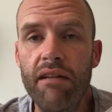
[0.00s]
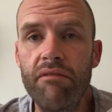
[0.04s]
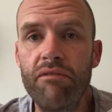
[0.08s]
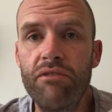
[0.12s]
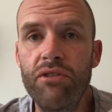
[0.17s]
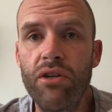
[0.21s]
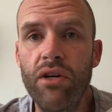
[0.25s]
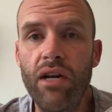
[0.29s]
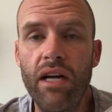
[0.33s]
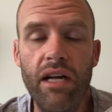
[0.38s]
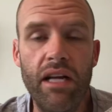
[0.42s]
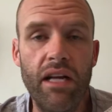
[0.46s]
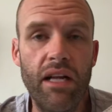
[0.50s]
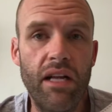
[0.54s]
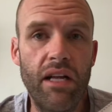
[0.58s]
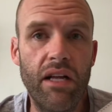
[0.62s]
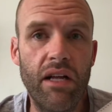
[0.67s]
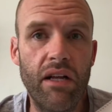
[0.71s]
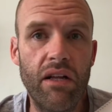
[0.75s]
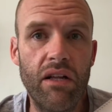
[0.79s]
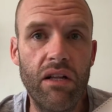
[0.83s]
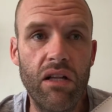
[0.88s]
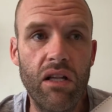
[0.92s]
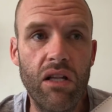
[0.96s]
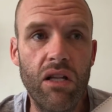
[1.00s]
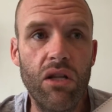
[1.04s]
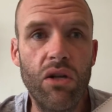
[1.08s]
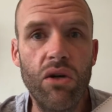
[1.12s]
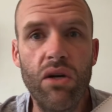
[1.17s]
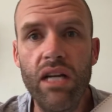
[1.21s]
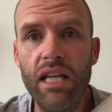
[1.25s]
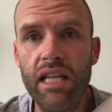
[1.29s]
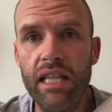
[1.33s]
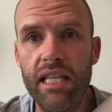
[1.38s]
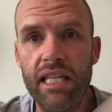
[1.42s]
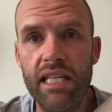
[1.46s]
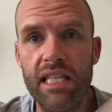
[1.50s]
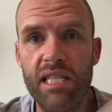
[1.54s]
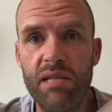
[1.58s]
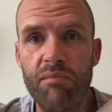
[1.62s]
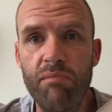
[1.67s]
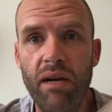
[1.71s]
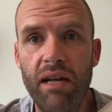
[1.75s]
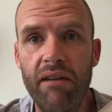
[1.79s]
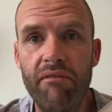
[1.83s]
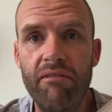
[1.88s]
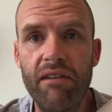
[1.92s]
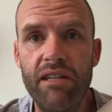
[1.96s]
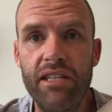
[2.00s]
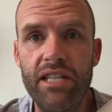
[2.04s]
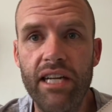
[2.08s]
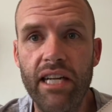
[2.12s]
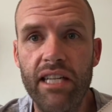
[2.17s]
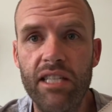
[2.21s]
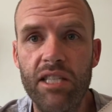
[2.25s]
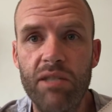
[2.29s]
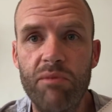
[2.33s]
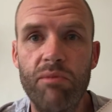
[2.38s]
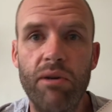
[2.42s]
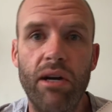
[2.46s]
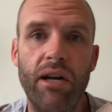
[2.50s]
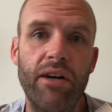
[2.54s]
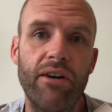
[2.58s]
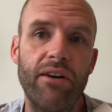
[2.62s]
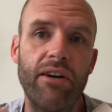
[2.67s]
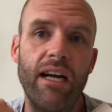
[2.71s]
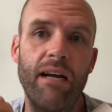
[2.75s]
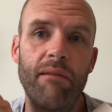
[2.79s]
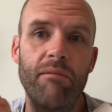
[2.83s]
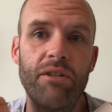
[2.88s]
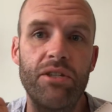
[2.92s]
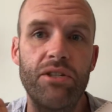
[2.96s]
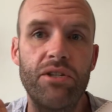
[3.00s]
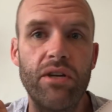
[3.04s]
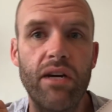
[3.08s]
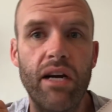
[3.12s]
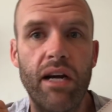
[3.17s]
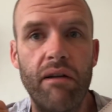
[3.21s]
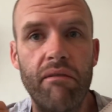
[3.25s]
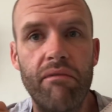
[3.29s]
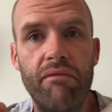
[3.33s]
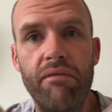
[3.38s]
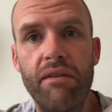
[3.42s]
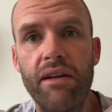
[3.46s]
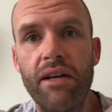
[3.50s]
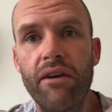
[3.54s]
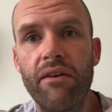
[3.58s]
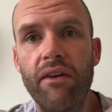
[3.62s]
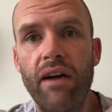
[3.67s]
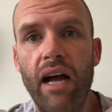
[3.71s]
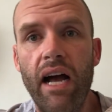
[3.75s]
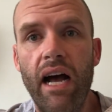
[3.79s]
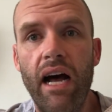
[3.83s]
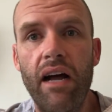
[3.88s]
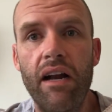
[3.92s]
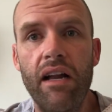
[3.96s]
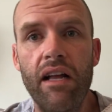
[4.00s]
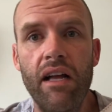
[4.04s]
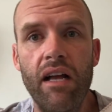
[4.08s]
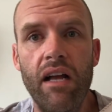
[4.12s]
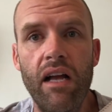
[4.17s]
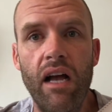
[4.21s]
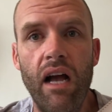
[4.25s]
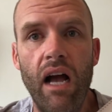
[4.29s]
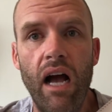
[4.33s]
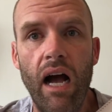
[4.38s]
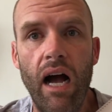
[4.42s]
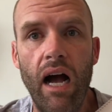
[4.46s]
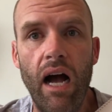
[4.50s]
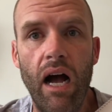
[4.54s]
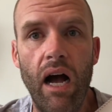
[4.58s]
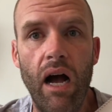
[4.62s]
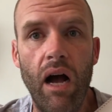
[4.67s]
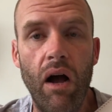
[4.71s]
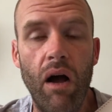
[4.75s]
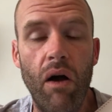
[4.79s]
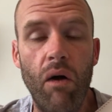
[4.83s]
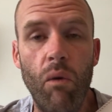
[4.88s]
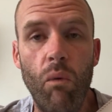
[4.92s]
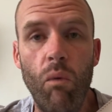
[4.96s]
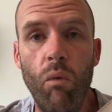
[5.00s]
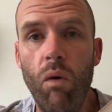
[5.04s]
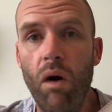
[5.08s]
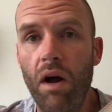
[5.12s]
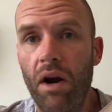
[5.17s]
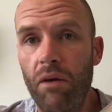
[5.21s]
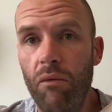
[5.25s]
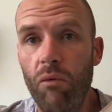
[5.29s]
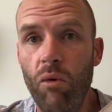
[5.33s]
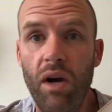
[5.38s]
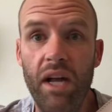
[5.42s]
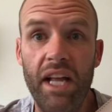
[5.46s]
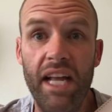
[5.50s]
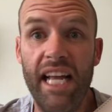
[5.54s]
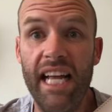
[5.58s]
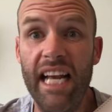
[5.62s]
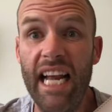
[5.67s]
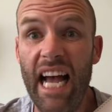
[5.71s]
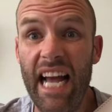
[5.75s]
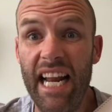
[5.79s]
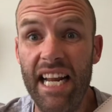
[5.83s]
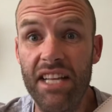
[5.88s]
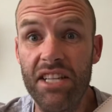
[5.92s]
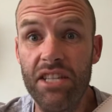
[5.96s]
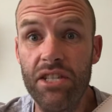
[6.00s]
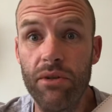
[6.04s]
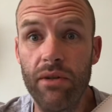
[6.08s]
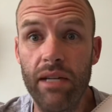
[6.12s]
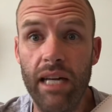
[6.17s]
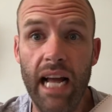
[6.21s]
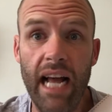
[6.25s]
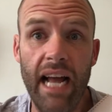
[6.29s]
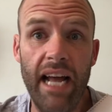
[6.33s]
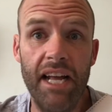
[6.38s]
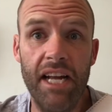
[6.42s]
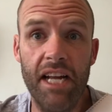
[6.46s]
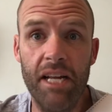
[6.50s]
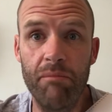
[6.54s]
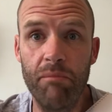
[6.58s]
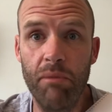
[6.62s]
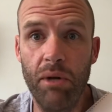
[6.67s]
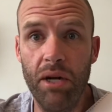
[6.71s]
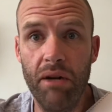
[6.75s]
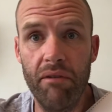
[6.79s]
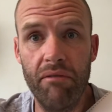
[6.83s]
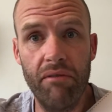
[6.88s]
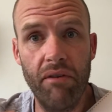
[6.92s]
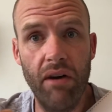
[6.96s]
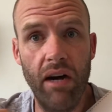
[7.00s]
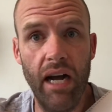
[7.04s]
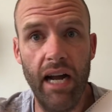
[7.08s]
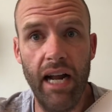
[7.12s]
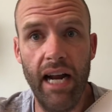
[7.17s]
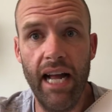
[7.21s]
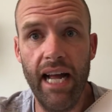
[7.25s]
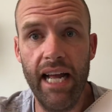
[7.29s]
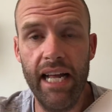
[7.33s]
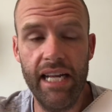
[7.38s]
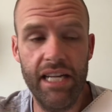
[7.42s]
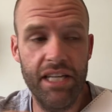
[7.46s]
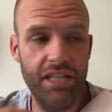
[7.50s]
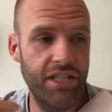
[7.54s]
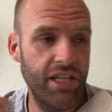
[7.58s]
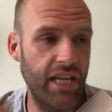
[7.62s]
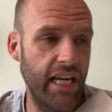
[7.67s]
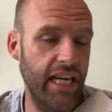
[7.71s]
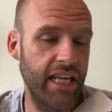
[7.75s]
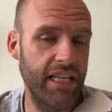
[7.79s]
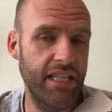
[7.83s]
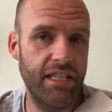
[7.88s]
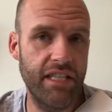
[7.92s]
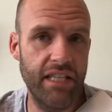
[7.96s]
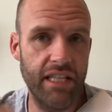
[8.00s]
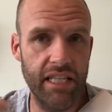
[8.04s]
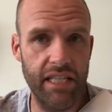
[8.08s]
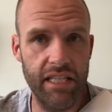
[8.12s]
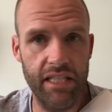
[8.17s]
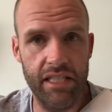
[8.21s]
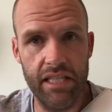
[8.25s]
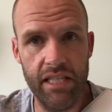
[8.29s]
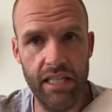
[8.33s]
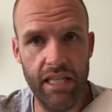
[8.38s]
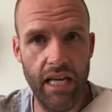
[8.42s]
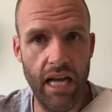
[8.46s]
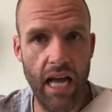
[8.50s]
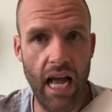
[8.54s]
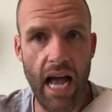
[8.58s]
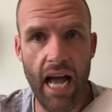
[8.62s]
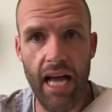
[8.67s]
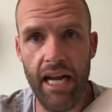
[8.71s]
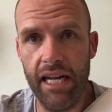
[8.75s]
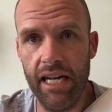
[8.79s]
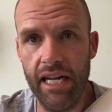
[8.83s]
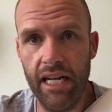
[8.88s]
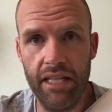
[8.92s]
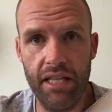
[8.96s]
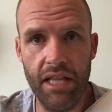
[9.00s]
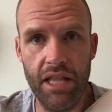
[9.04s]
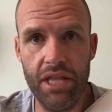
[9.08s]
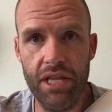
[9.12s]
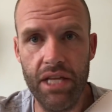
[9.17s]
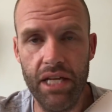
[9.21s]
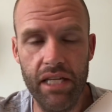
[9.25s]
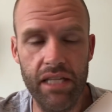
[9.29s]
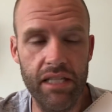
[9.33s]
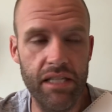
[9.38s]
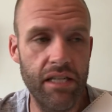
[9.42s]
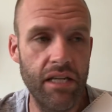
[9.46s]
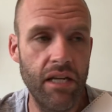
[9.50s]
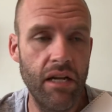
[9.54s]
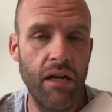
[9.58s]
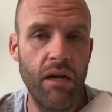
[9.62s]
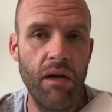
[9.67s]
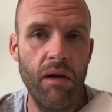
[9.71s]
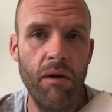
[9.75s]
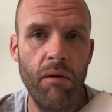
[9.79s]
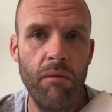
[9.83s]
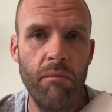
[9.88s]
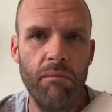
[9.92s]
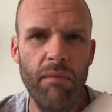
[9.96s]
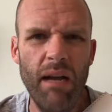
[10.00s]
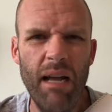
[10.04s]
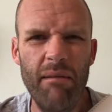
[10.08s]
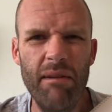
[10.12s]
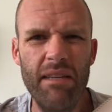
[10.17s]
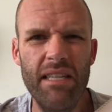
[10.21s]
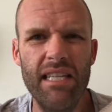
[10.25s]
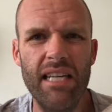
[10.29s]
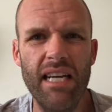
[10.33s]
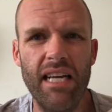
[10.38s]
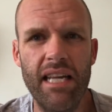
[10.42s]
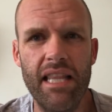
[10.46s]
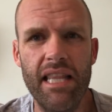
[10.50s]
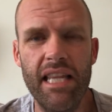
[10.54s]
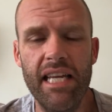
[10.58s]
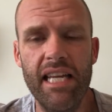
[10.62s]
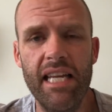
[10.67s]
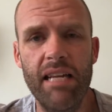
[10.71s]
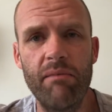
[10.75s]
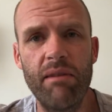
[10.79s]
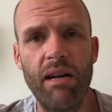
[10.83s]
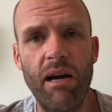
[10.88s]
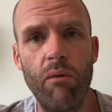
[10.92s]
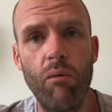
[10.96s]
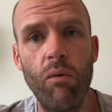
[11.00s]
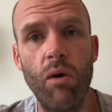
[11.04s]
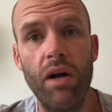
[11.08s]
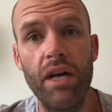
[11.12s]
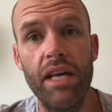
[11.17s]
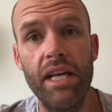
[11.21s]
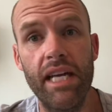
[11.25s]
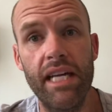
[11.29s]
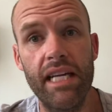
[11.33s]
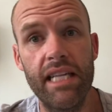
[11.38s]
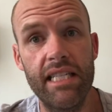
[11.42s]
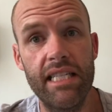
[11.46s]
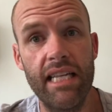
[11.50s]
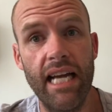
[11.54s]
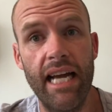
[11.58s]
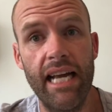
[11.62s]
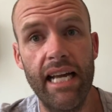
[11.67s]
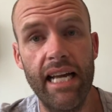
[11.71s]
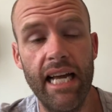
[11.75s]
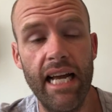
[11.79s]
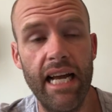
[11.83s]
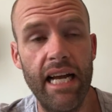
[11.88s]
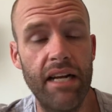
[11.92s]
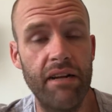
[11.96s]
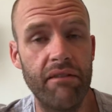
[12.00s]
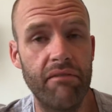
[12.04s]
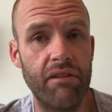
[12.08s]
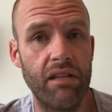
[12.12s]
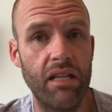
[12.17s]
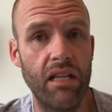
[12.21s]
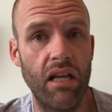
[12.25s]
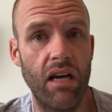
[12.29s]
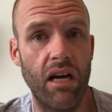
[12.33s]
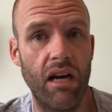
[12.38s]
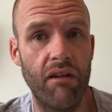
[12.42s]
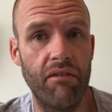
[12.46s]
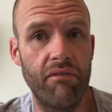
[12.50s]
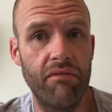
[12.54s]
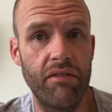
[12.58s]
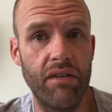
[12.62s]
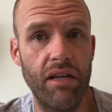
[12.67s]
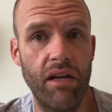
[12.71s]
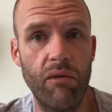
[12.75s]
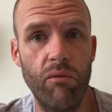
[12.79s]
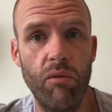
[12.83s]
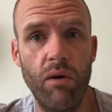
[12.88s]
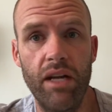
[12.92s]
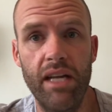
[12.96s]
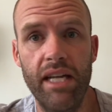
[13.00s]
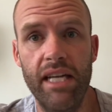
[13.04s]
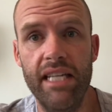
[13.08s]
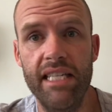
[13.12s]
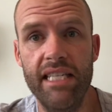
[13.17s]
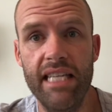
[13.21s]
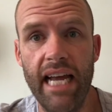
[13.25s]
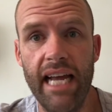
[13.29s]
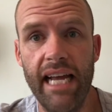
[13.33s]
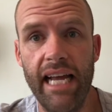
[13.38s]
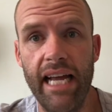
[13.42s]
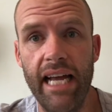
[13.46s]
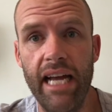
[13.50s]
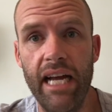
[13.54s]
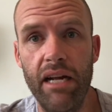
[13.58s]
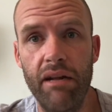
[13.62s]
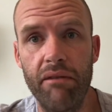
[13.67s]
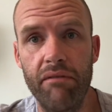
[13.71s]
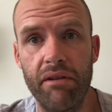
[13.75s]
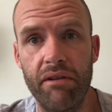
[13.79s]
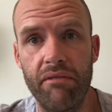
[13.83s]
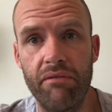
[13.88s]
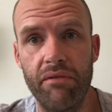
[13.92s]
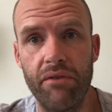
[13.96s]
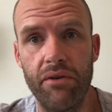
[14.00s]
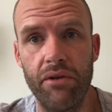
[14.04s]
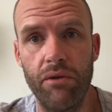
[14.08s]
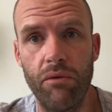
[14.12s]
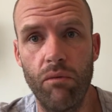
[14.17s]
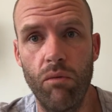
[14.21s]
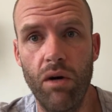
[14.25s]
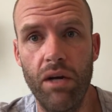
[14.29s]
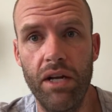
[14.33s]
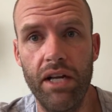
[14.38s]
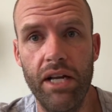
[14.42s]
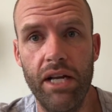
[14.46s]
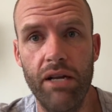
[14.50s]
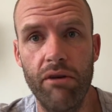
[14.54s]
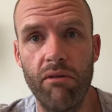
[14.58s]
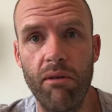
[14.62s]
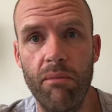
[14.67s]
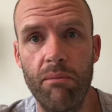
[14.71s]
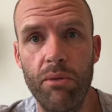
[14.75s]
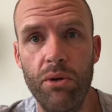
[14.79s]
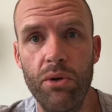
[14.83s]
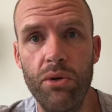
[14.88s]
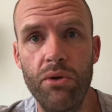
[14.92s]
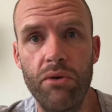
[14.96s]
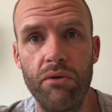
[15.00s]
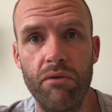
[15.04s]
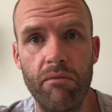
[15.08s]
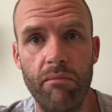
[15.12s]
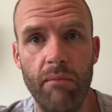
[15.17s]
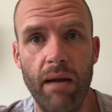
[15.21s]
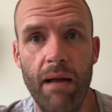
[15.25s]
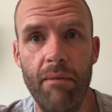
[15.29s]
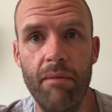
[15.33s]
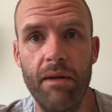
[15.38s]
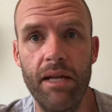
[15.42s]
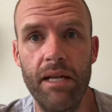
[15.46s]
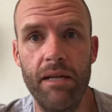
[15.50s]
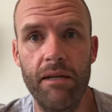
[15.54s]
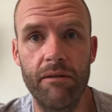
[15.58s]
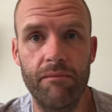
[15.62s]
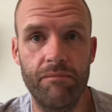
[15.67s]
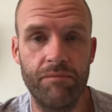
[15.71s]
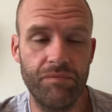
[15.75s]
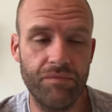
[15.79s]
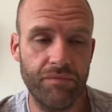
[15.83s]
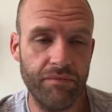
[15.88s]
trying to look at this Spud Fit Challenge program and try to figure out what you can add into it, how you can modify it, how you can change things to add in other things, maybe start thinking about what you can take out of your life, what you can take out of your food, what you can remove. Maybe